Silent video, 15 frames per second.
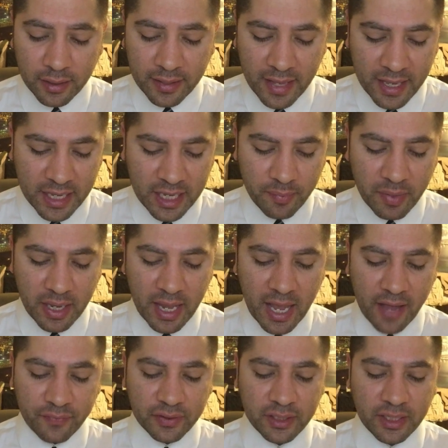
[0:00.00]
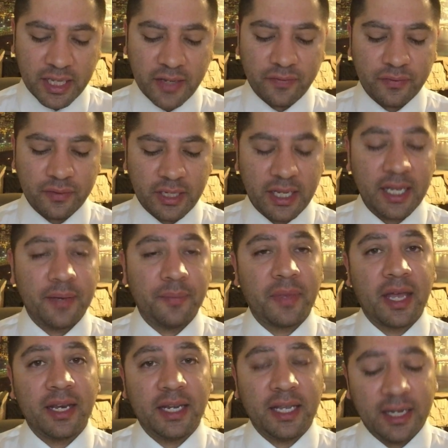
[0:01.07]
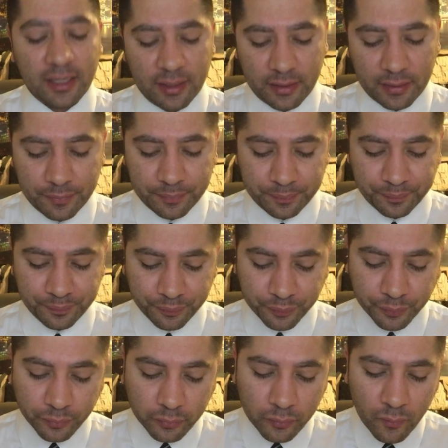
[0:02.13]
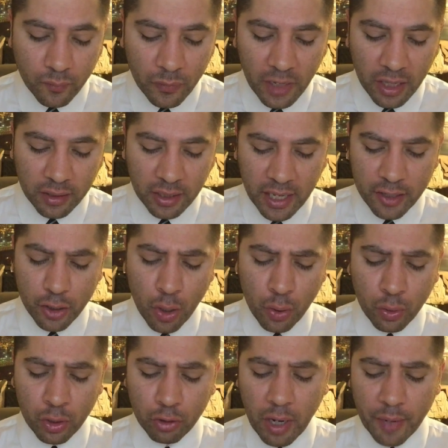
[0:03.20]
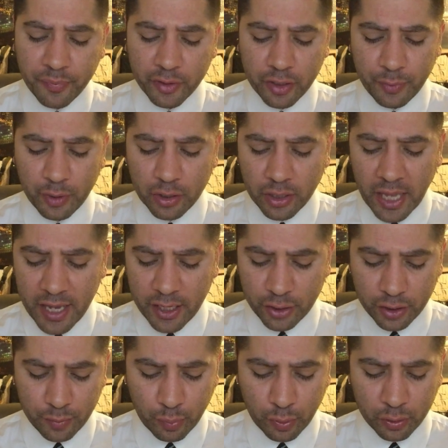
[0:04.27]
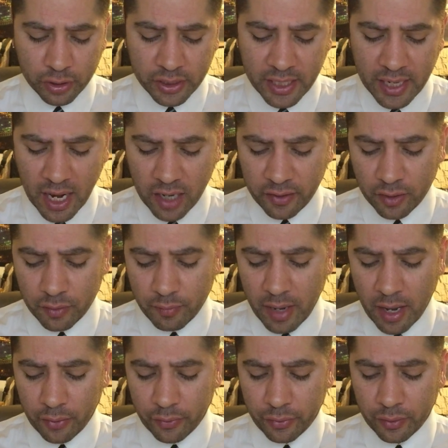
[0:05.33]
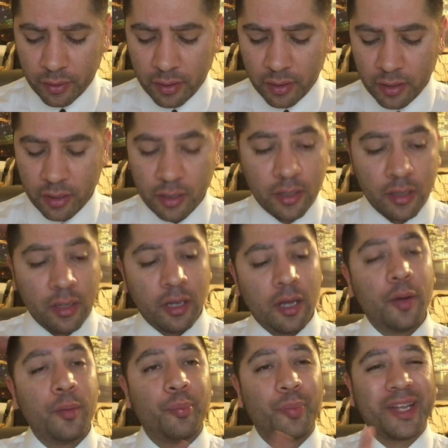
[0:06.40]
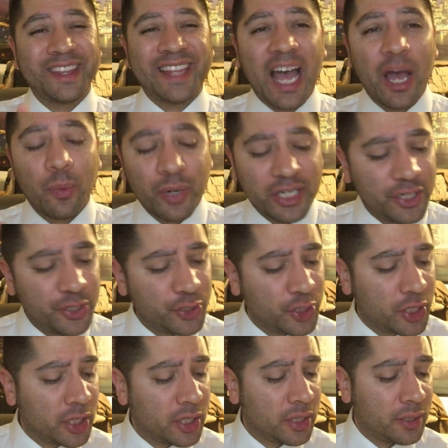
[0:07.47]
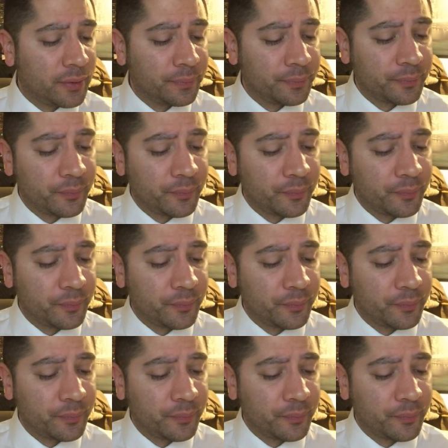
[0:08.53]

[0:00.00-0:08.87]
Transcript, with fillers: that he may have to give to him that needeth. Let no corrupt communication proceed out of your mouth, but that which is good.